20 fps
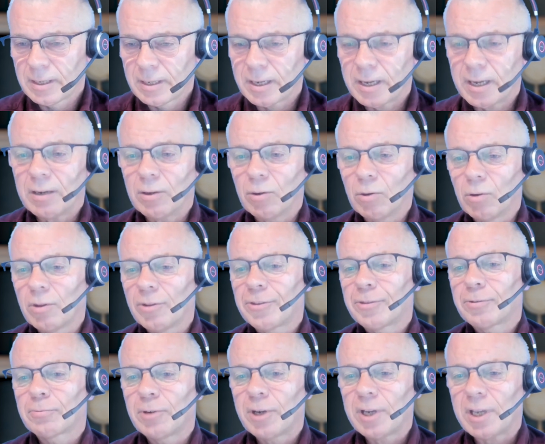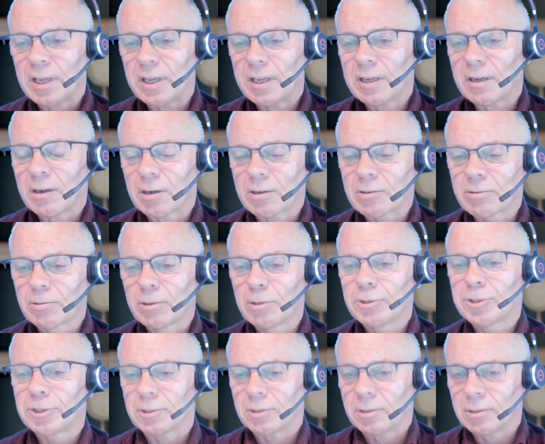And all three are
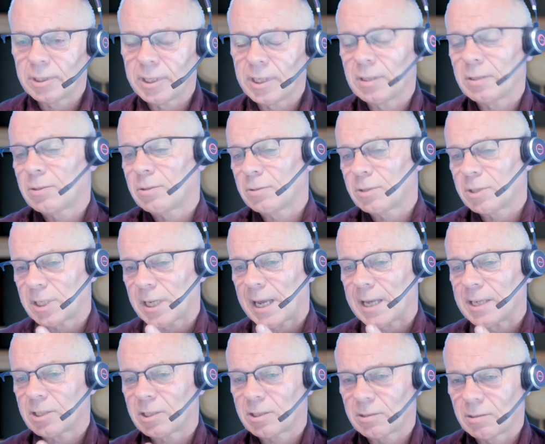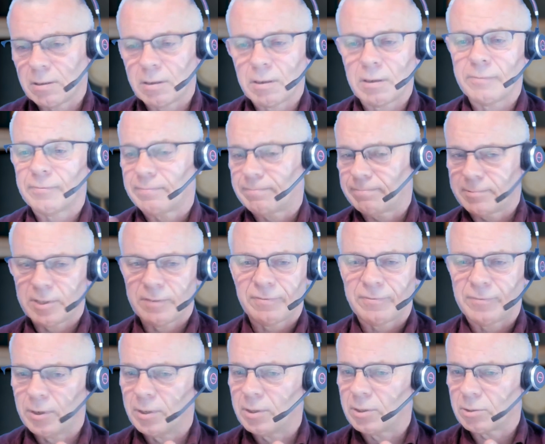crucial in the success of the
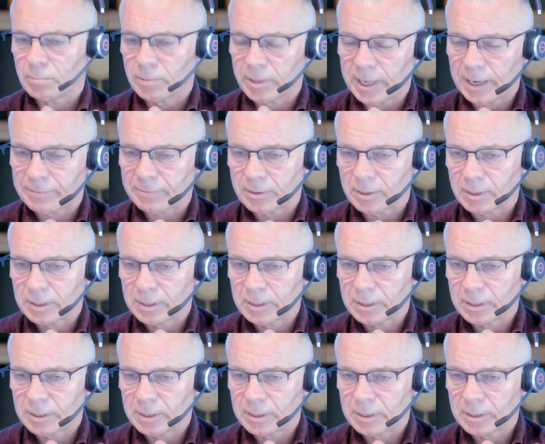fund or whatever.